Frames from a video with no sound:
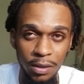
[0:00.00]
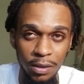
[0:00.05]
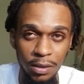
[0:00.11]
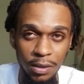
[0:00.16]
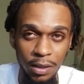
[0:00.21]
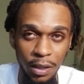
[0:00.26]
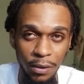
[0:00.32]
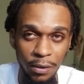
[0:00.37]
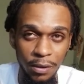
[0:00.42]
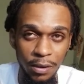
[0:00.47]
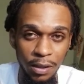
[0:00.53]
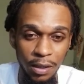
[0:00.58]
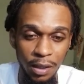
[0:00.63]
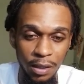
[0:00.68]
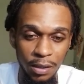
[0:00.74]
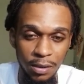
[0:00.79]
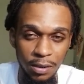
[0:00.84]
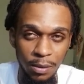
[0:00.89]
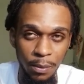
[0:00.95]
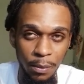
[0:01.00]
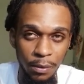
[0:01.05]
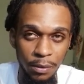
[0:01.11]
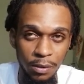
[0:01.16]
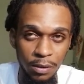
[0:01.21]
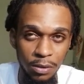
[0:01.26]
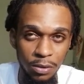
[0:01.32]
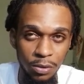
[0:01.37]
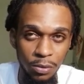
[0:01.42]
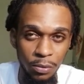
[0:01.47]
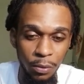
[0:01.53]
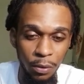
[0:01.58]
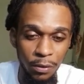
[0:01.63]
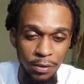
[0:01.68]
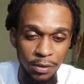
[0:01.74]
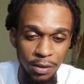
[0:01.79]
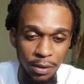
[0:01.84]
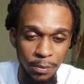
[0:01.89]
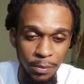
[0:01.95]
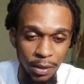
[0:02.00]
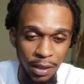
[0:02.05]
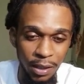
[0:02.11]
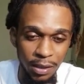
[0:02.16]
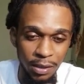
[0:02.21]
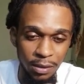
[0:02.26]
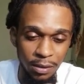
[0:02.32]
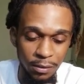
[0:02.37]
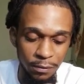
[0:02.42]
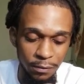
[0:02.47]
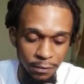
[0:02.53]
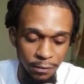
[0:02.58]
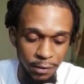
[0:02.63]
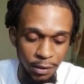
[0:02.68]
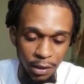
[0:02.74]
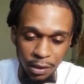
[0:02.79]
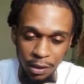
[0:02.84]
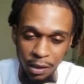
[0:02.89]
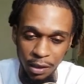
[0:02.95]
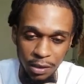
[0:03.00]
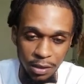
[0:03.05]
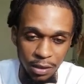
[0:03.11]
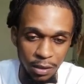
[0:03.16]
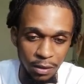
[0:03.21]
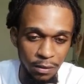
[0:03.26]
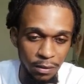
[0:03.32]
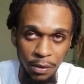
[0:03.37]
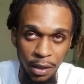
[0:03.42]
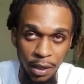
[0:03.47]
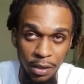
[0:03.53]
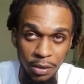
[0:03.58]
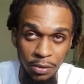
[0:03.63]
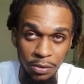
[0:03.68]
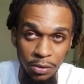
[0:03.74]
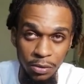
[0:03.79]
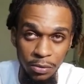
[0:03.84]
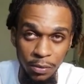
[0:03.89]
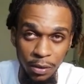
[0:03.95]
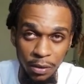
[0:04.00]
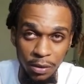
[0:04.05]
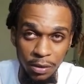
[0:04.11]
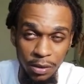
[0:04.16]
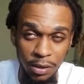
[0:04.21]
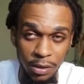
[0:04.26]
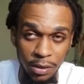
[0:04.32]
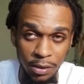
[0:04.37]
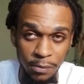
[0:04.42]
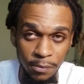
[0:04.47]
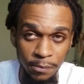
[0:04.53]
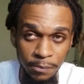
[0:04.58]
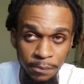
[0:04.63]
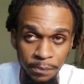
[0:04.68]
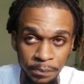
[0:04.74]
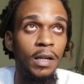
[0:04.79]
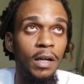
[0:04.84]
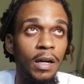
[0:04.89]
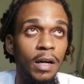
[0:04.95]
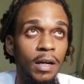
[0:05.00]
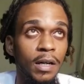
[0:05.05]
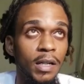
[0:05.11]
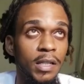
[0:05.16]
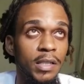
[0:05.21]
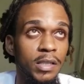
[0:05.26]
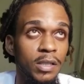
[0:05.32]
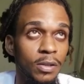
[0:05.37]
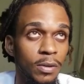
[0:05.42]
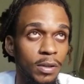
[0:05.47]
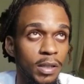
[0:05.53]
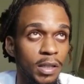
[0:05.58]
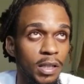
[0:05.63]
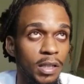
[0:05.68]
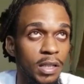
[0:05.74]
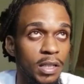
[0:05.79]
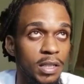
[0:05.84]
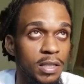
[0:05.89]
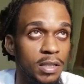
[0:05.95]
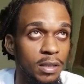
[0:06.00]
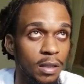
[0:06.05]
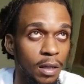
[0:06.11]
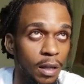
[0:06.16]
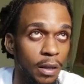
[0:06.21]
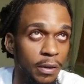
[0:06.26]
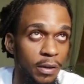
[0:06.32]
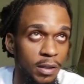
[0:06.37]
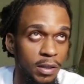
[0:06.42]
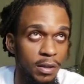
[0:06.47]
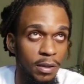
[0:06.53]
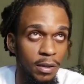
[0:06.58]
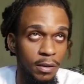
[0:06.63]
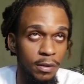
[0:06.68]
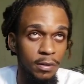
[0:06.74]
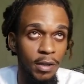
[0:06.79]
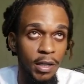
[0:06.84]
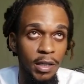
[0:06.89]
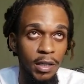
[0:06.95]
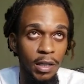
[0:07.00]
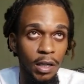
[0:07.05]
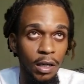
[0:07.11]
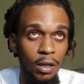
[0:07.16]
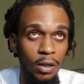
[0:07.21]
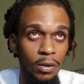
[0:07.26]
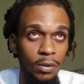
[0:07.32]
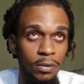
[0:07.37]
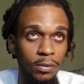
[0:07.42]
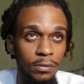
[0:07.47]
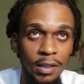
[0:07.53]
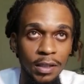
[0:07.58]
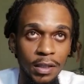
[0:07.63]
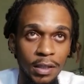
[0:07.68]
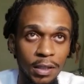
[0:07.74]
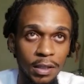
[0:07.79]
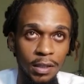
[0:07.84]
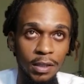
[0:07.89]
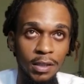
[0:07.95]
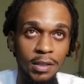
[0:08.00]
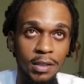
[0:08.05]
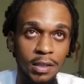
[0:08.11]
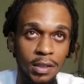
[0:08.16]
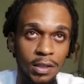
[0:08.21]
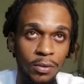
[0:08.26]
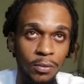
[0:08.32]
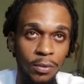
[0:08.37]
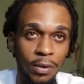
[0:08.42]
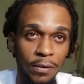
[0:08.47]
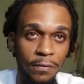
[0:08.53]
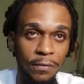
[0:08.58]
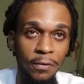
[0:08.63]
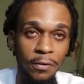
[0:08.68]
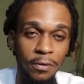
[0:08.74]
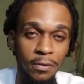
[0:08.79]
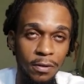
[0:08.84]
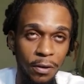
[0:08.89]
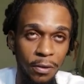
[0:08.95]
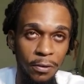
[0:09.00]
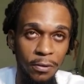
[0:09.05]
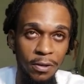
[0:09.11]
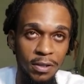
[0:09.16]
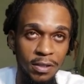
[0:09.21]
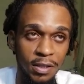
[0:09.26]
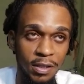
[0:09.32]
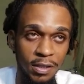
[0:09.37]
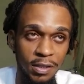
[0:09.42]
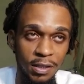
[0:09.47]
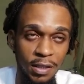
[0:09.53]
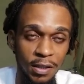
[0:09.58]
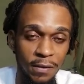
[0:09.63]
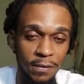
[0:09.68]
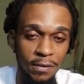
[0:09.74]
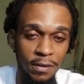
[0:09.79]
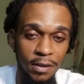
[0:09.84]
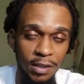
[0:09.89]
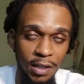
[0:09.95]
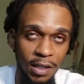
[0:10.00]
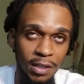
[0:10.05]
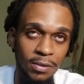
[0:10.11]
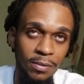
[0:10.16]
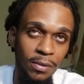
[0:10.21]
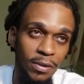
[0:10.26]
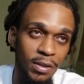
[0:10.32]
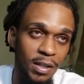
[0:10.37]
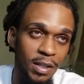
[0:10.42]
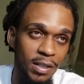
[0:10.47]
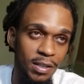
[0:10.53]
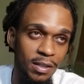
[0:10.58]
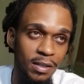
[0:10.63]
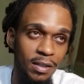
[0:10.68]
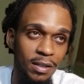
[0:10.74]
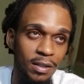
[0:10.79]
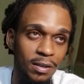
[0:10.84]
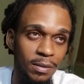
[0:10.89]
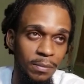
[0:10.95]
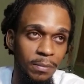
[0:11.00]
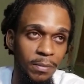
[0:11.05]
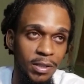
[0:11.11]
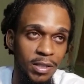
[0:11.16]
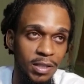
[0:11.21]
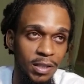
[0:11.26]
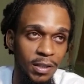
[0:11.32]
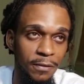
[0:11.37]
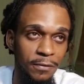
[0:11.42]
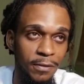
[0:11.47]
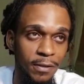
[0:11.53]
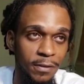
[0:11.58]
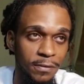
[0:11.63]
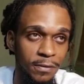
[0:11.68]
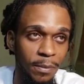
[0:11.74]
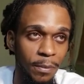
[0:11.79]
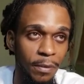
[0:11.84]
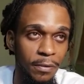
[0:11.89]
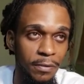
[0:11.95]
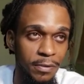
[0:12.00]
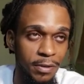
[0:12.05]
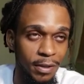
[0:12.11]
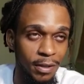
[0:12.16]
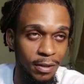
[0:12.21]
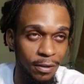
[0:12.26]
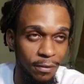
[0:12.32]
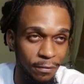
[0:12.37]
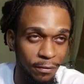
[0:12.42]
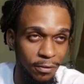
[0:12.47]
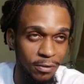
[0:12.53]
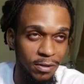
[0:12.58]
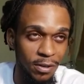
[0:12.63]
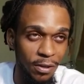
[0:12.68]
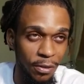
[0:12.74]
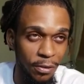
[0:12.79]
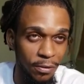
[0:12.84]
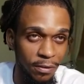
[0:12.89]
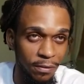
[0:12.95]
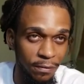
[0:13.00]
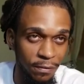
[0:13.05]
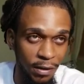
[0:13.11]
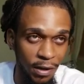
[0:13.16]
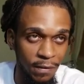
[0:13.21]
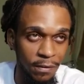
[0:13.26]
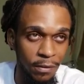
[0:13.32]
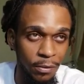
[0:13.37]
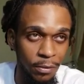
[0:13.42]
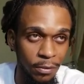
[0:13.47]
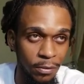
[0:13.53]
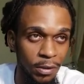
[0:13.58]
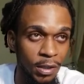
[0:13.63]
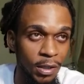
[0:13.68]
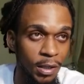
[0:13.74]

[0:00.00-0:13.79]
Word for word: I think it has something to do with some kind of connection. I don't know what this is. Alright, uh, let's go ahead and install this thing right now. Let's see what Fedora 36 gives us. I don't think it's gonna look much different from the regular Fedora 35 though.